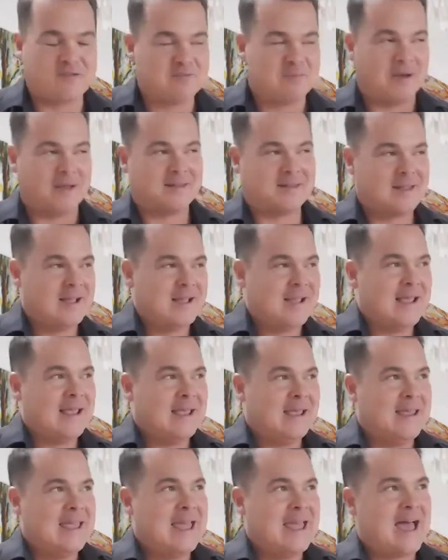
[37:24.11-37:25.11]
But
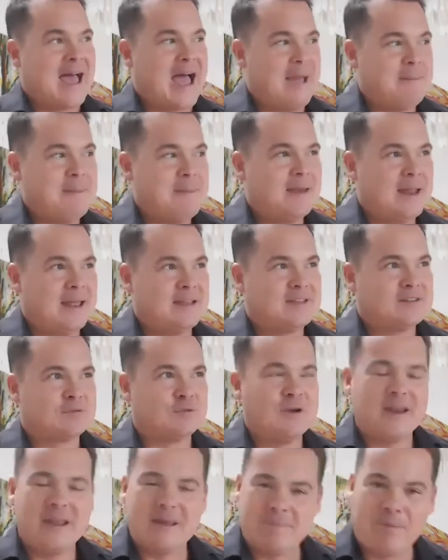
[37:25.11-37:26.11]
yeah, I mean, it's really
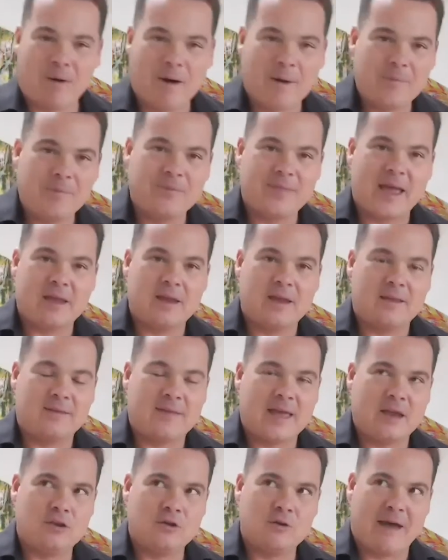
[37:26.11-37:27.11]
important
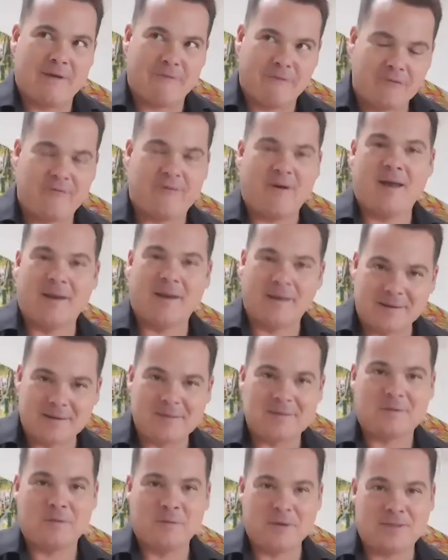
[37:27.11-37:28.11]
that you have fun
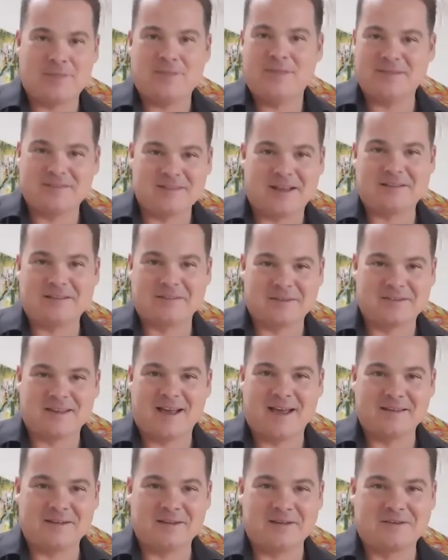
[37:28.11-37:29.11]
with these
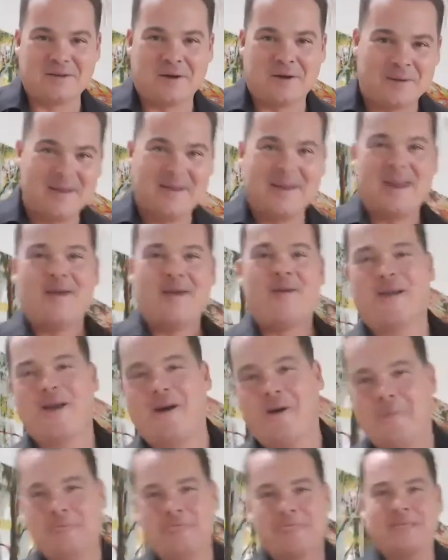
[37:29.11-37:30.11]
exercises. So here we go.
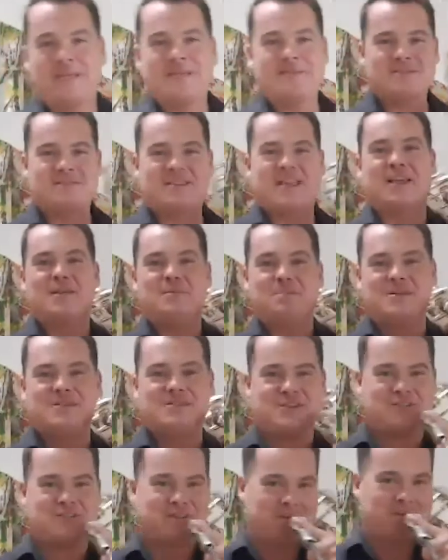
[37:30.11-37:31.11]
Second
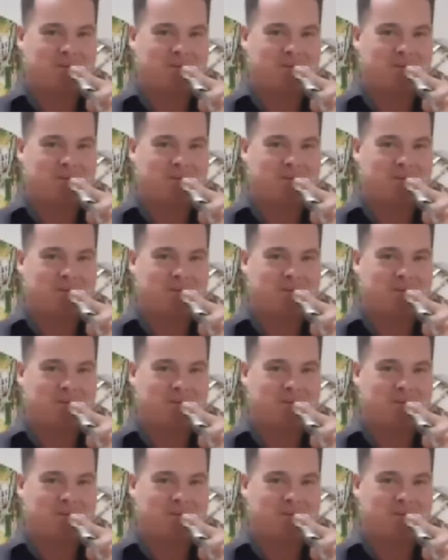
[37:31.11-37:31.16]
position.